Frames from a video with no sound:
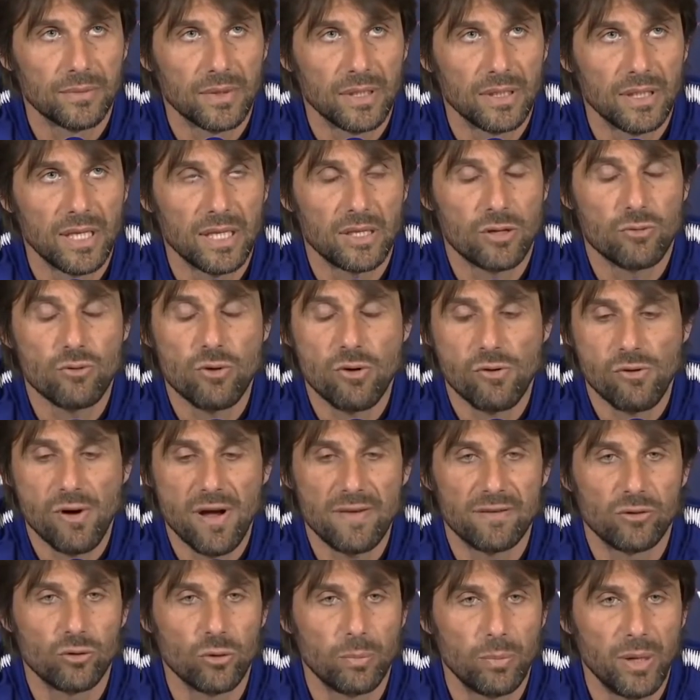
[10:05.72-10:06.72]
that you
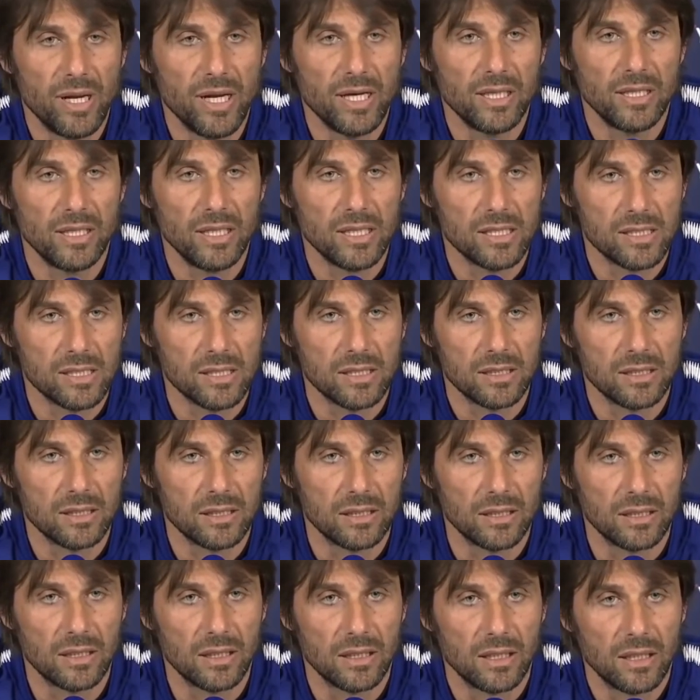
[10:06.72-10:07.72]
arrive to play this
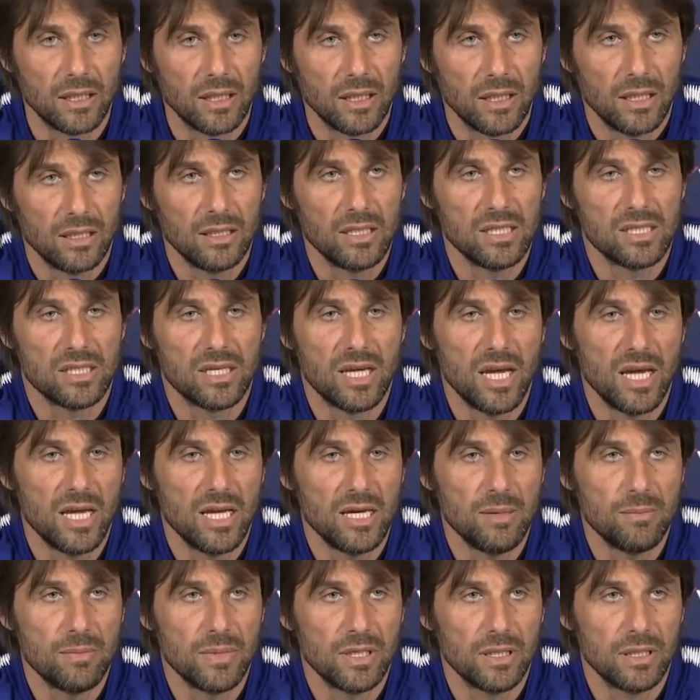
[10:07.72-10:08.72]
this
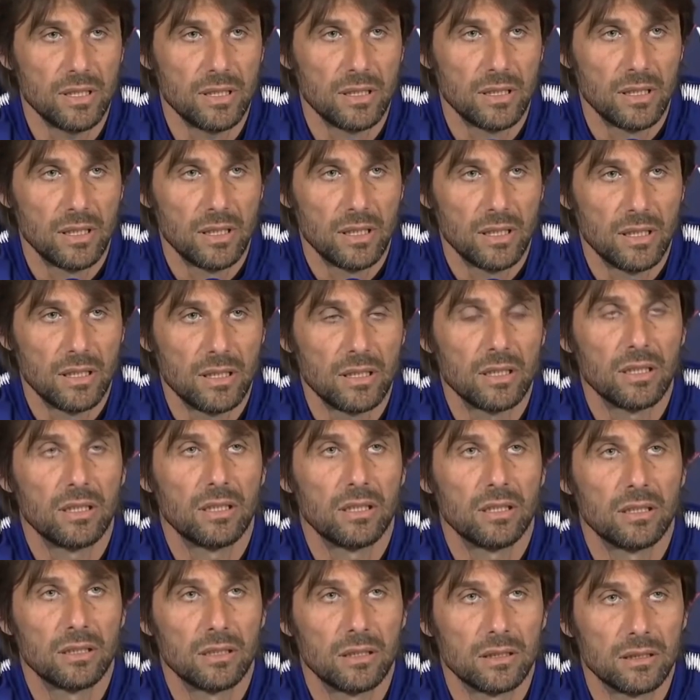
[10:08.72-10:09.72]
game,
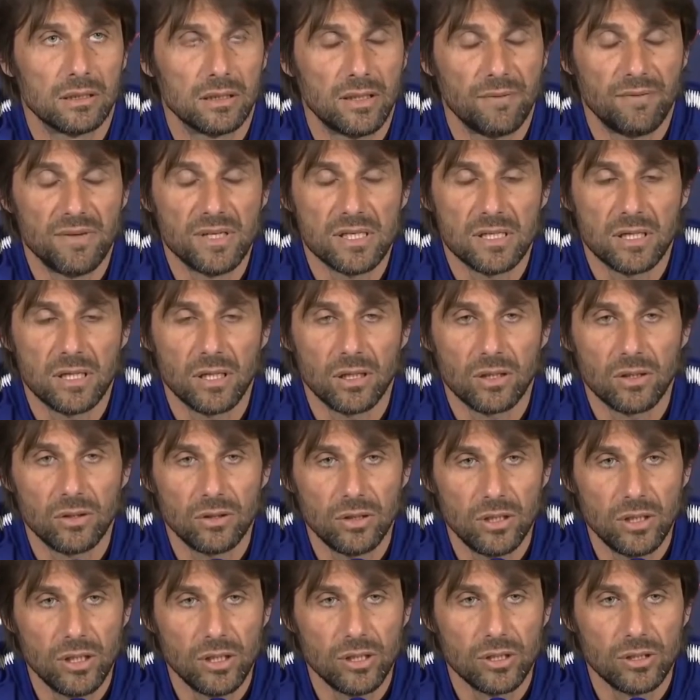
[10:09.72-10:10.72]
the physical
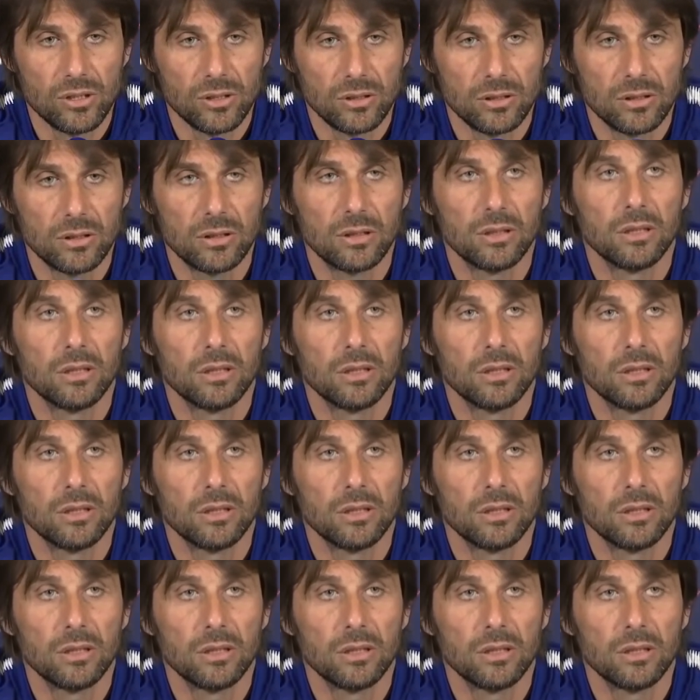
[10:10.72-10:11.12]
condition,